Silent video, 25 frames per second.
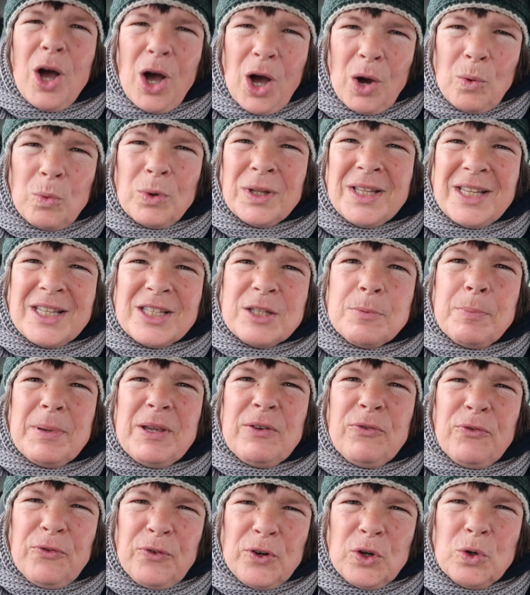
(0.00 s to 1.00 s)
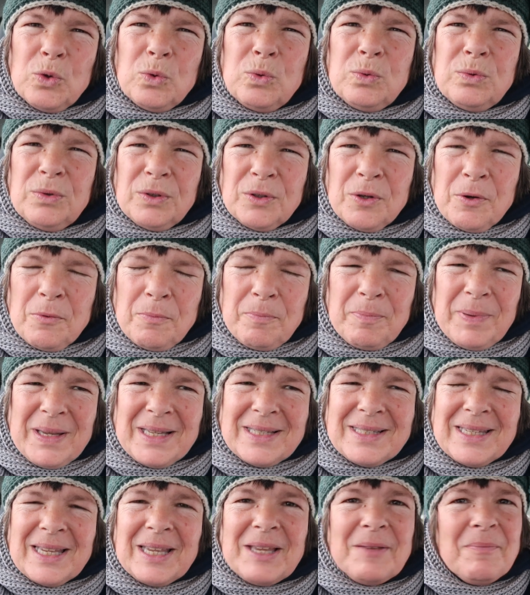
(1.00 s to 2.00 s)
I want it to be full, not
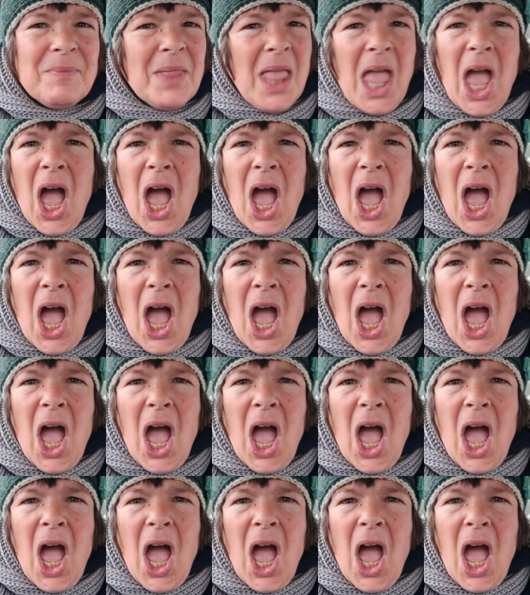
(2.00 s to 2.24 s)
busy.